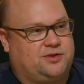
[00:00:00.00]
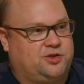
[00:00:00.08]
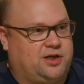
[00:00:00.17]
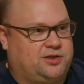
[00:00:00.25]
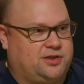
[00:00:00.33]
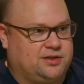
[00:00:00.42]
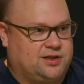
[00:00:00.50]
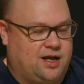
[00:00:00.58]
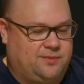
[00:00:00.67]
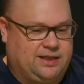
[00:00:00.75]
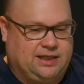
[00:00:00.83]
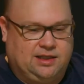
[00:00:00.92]
suggestions
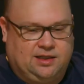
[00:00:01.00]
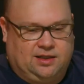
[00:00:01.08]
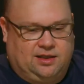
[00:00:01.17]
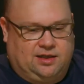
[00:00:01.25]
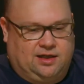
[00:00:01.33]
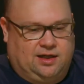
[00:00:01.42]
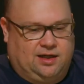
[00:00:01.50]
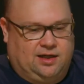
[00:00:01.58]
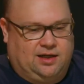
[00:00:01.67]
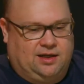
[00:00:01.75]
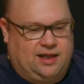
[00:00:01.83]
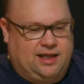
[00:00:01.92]
coming.
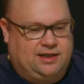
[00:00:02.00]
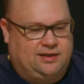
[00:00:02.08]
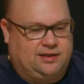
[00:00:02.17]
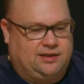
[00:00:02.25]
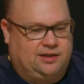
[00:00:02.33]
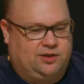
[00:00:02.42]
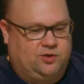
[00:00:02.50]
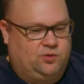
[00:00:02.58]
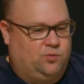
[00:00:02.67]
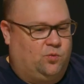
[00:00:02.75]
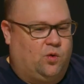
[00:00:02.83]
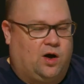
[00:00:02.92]
Uh, anything that you
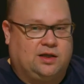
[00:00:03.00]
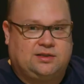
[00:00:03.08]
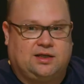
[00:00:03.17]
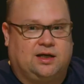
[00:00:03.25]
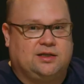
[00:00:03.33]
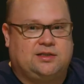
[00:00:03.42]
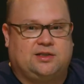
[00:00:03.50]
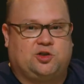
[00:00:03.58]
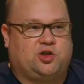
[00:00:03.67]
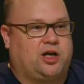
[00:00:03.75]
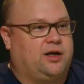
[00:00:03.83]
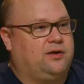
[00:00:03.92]
want us to
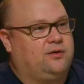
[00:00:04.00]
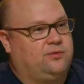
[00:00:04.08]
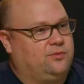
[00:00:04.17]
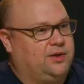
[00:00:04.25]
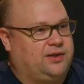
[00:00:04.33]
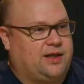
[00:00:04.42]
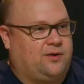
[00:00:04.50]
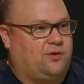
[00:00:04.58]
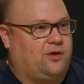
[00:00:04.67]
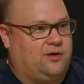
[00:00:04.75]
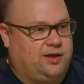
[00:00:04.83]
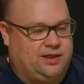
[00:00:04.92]
share with our
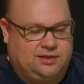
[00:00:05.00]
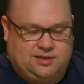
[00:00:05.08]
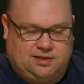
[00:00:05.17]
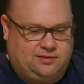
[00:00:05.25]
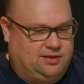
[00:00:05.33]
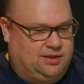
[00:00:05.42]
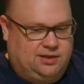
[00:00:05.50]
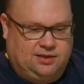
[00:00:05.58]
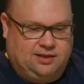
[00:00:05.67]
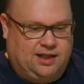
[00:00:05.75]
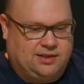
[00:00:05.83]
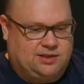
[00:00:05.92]
audience,
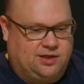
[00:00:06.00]
let us